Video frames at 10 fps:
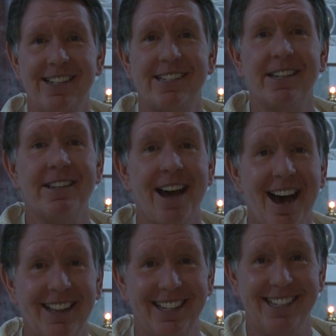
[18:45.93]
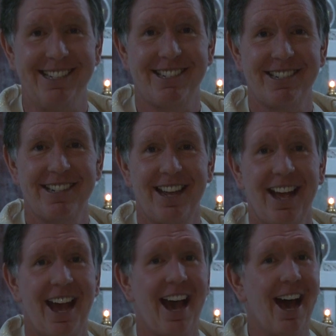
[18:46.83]
to knowledge
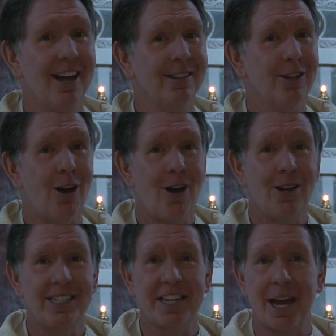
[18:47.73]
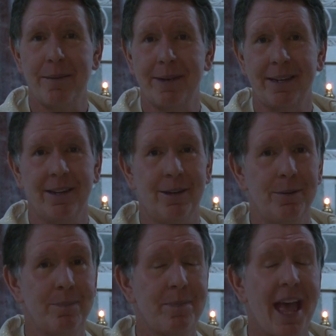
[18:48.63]
a long time ago.